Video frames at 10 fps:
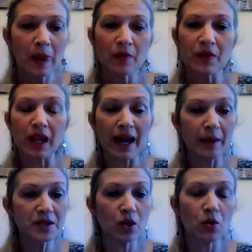the
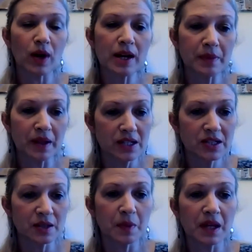lab is a great place
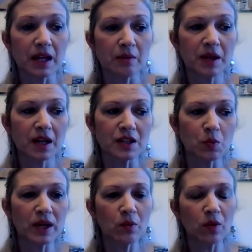to be, because
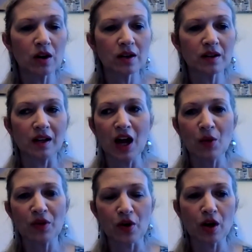we work a lot
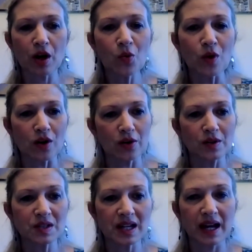with our
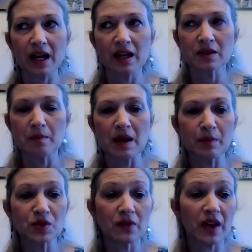coworkers and
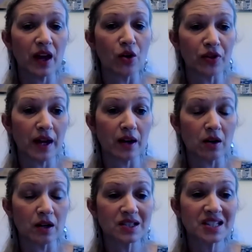members of the
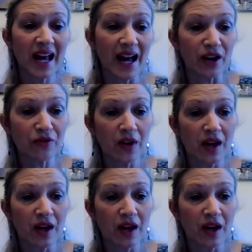healthcare staff,